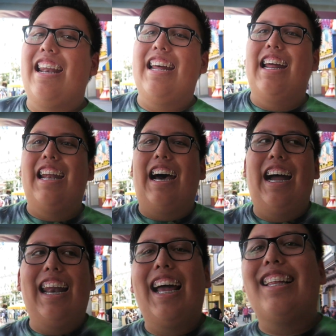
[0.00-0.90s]
And then
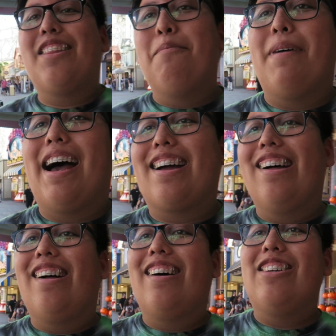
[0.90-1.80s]
I like the back a
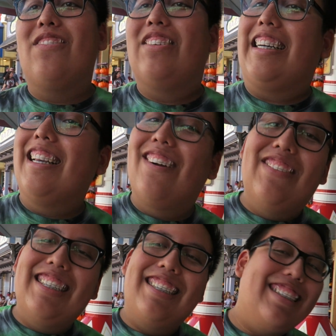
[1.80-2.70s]
lot, number
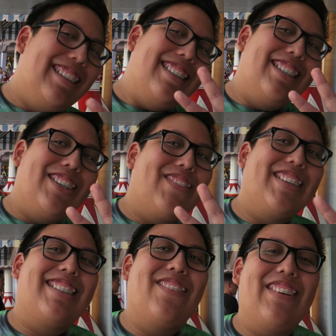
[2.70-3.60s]
11
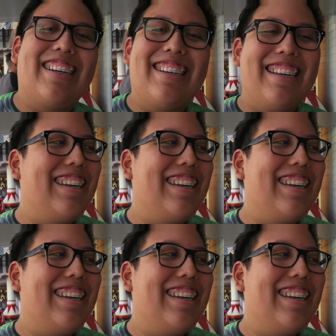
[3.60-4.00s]
specifically.